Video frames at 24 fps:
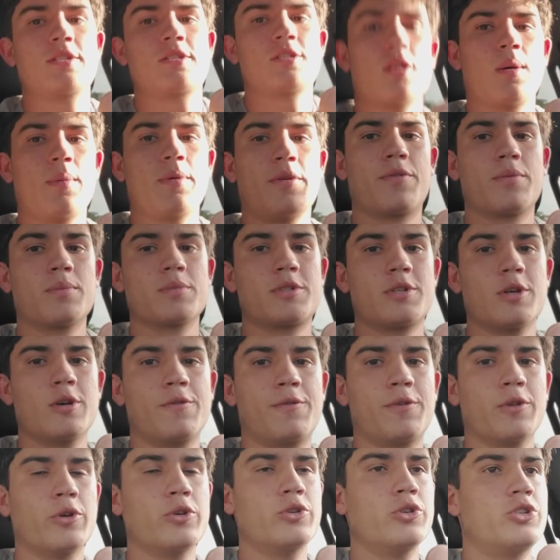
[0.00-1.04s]
Tommy from
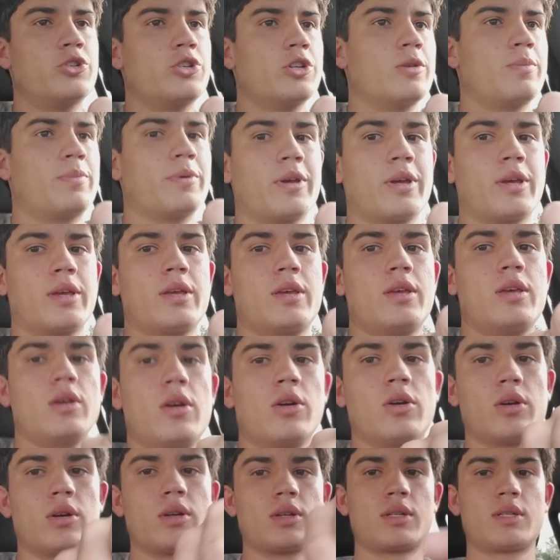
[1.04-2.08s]
SFJ Jeeping
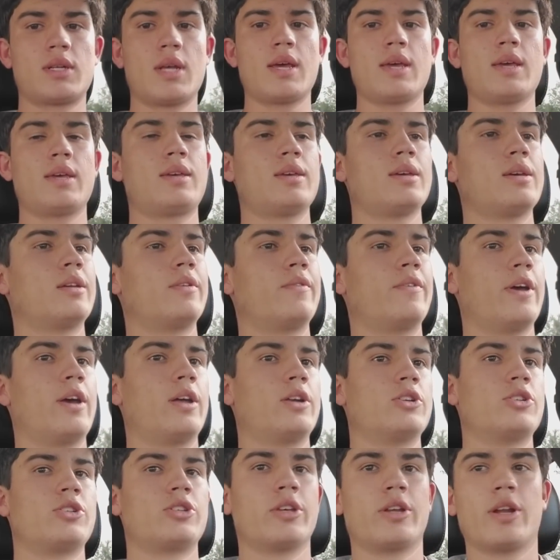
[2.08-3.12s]
here, taking
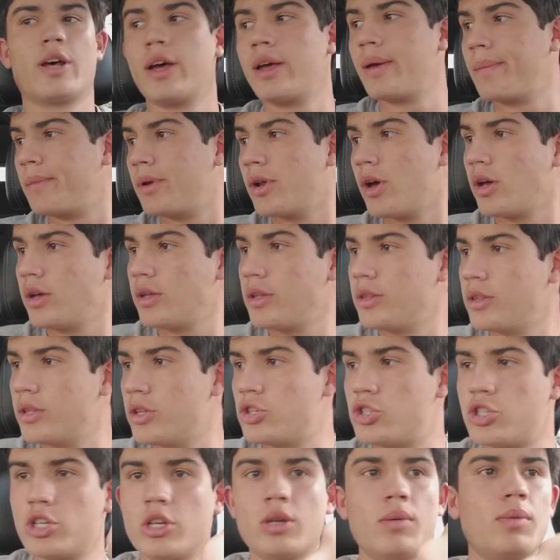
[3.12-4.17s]
advantage that I'm not in the
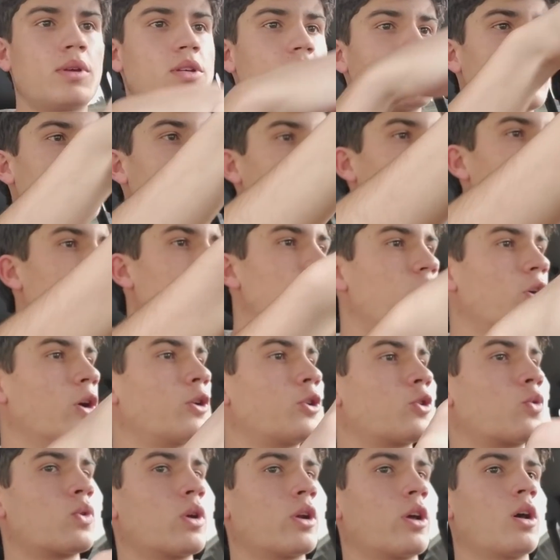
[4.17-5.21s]
Jeep because I need the truck
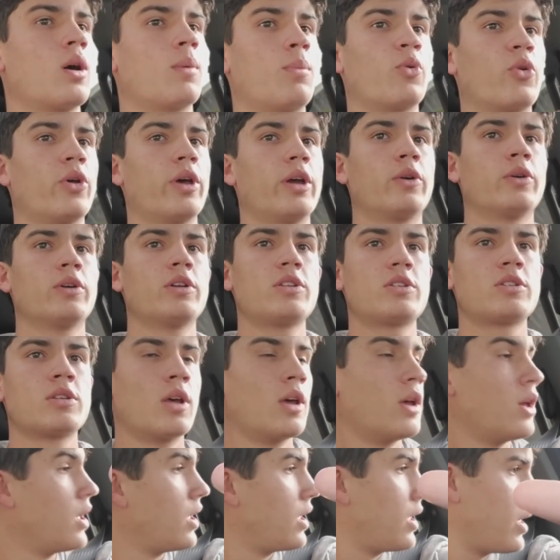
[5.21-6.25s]
to run a couple errands,
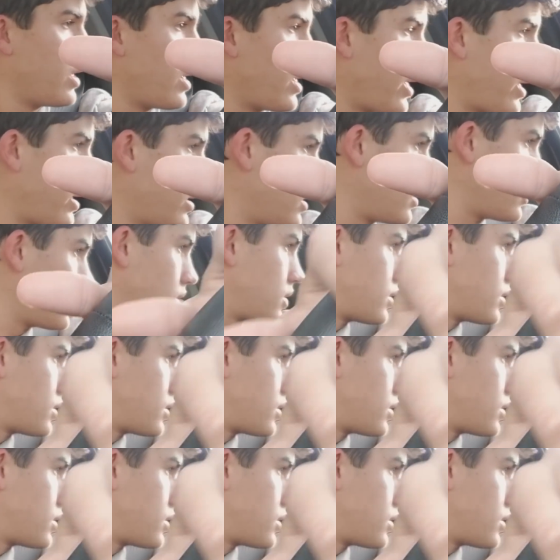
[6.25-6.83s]
and